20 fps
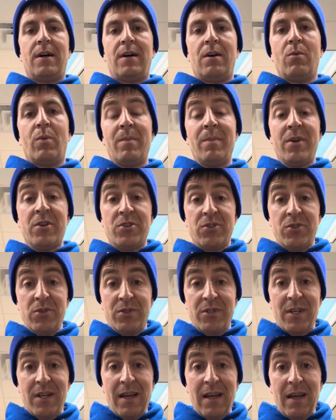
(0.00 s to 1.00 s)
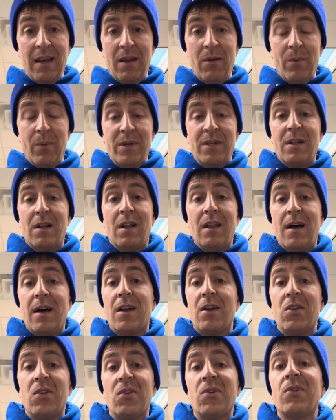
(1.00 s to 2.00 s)
We missed you today. We did a
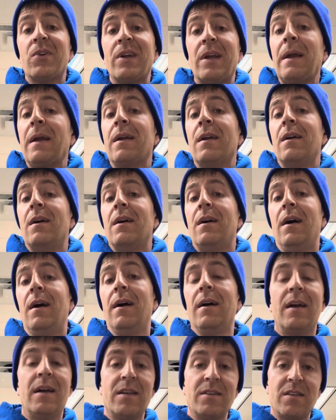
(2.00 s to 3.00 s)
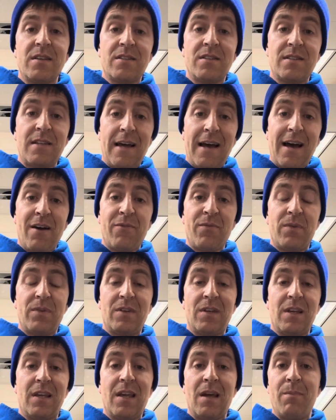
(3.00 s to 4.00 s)
lot of learning as a staff
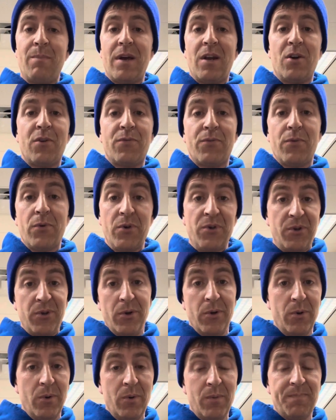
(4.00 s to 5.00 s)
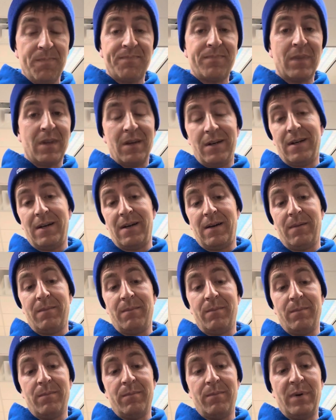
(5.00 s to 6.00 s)
to get better for you. We